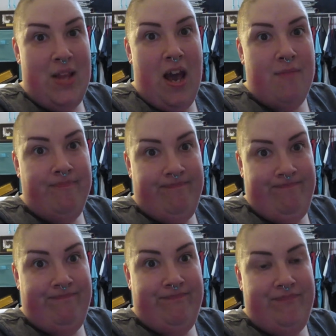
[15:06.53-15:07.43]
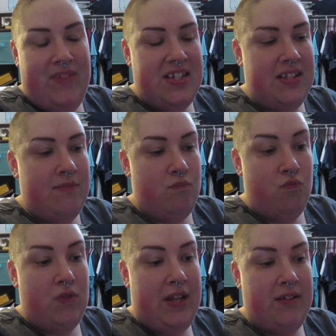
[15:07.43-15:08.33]
Yeah, that's
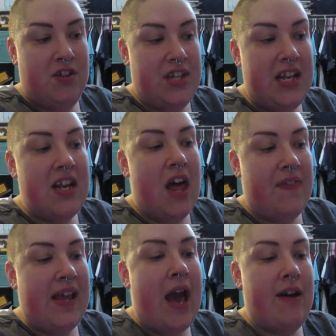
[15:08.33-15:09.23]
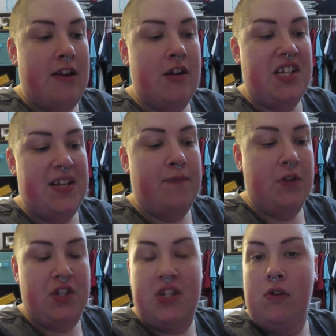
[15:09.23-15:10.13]
like, there's like nothing out here except
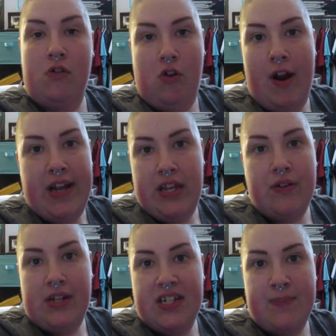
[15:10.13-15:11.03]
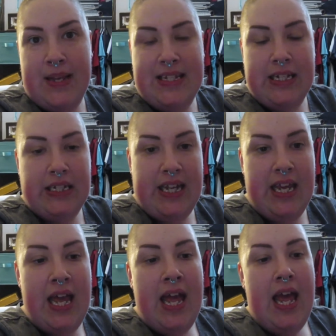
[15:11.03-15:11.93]
for just local credit unions, basically.
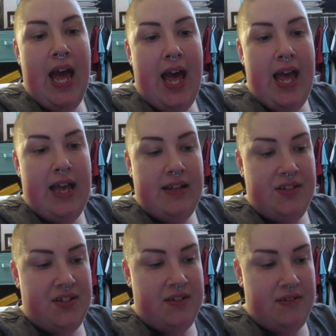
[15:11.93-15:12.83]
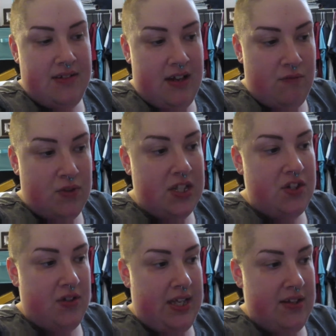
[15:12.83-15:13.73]
And I really
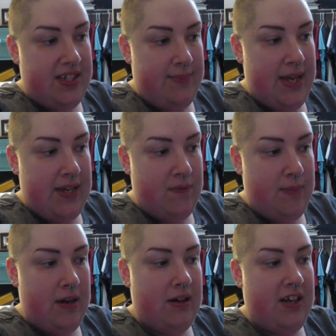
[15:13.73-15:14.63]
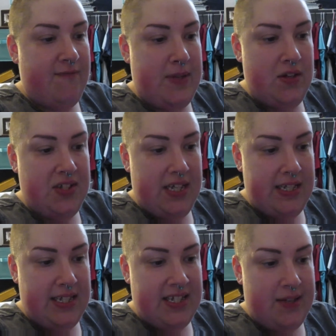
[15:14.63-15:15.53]
do like using Bank of America. I've been using
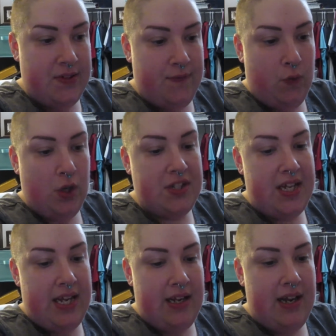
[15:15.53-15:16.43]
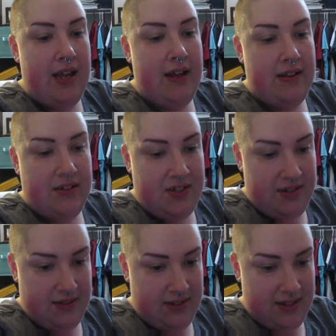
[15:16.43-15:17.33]
it since I was 14
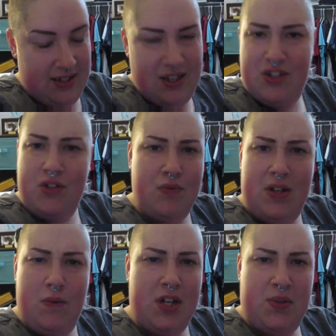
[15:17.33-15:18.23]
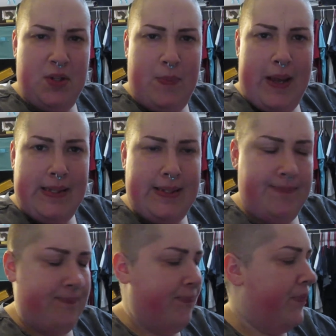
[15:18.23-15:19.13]
and don't really want to switch banks.
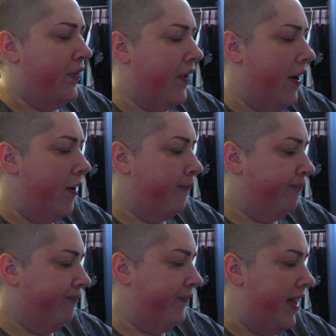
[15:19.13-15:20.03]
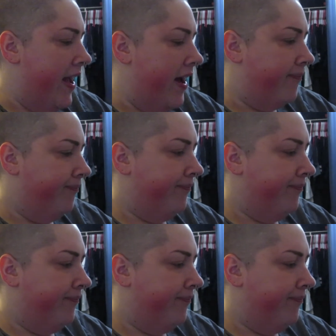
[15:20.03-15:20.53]
So, yeah.